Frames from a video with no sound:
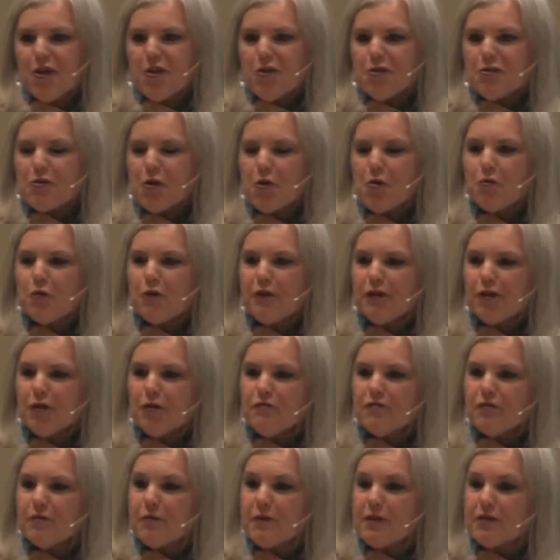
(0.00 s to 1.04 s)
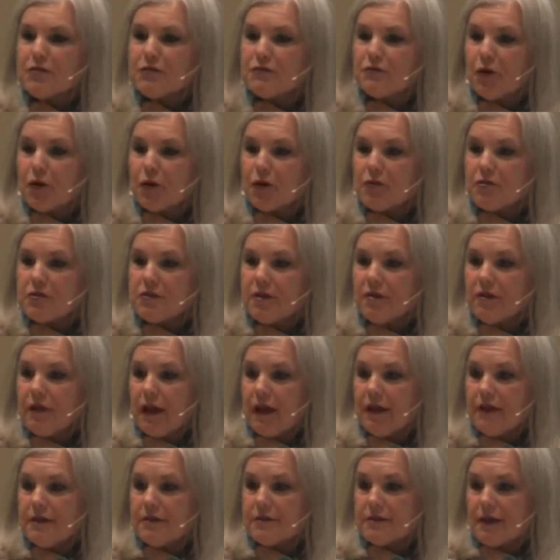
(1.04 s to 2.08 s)
So we learn from this verse,
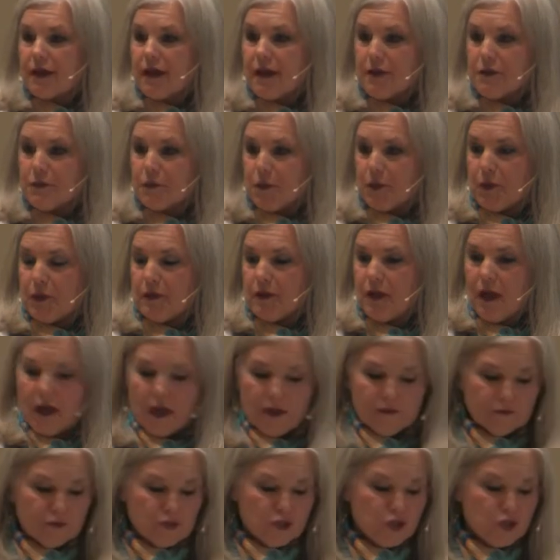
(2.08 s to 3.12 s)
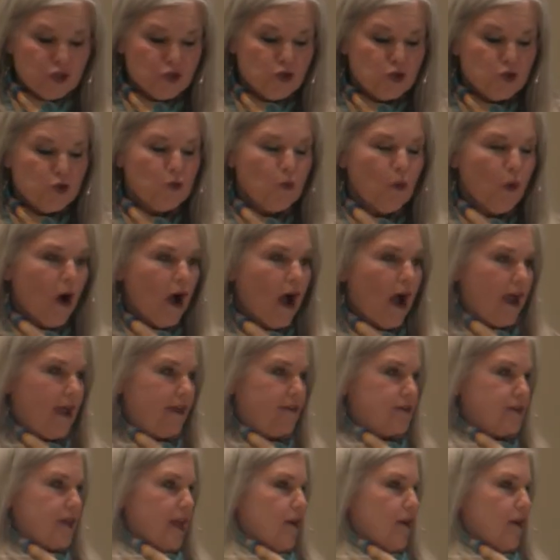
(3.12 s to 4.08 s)
Elkanah's the husband of two wives.